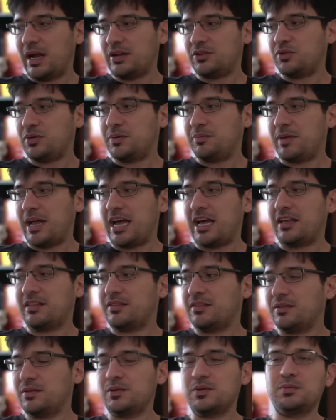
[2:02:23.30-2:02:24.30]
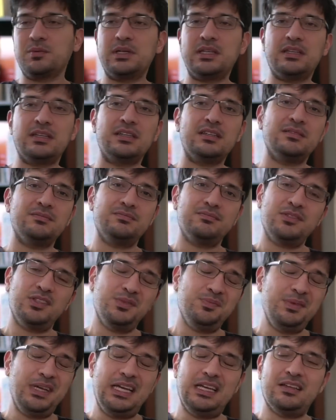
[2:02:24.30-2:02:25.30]
math, or really, to
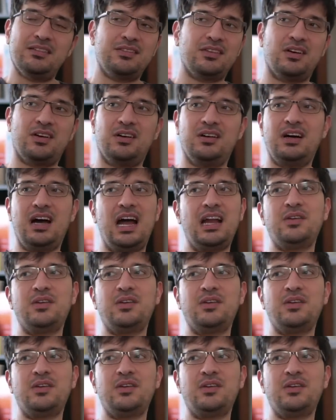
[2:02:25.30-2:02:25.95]
me, I don't